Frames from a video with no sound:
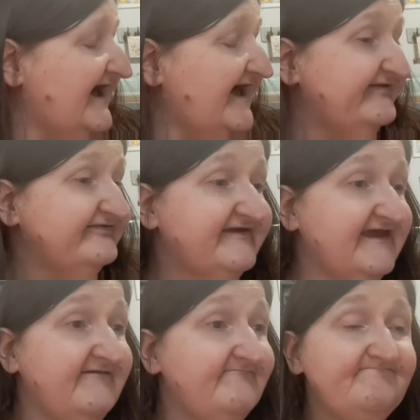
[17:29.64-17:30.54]

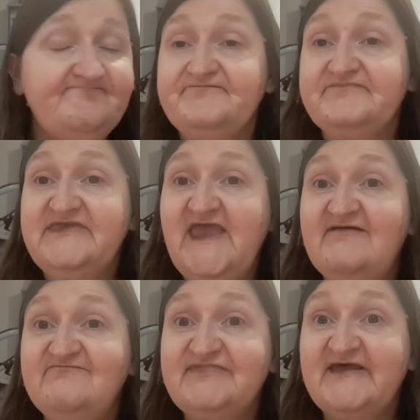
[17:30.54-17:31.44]
And yeah,
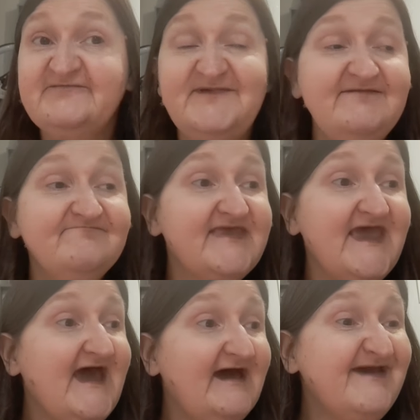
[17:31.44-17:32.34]
that's me.
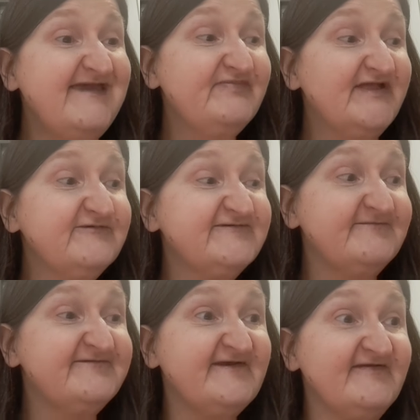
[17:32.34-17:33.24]
I might play with
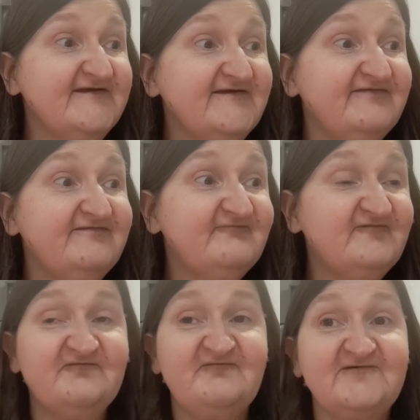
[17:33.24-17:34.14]
some silicone for
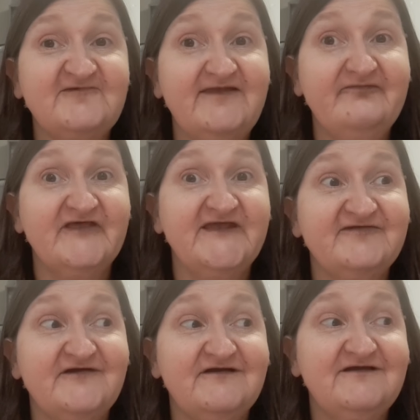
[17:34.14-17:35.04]
the first time
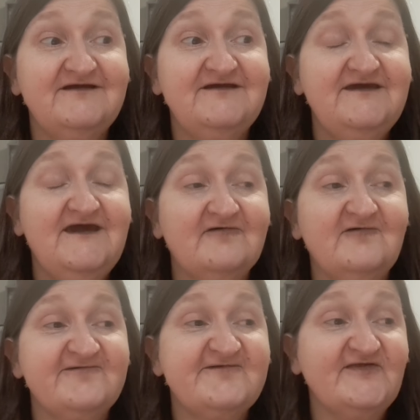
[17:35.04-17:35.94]
later. I
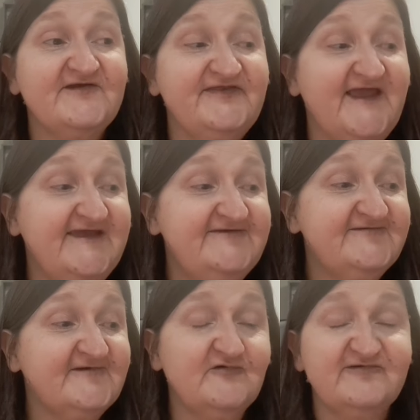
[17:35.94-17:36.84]
got silicone
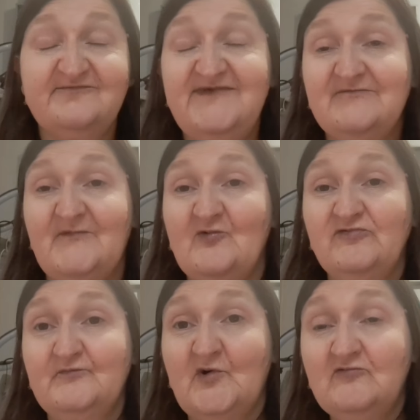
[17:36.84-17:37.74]
ages ago to make my
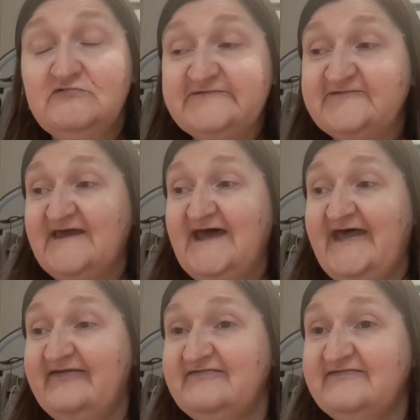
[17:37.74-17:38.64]
own moulds
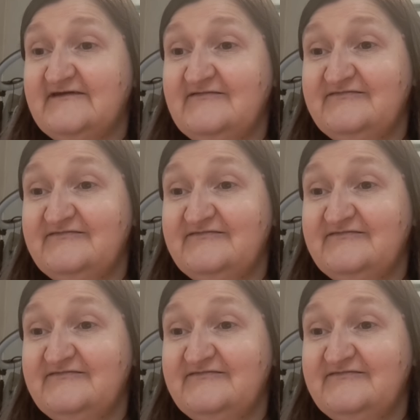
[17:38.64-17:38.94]
and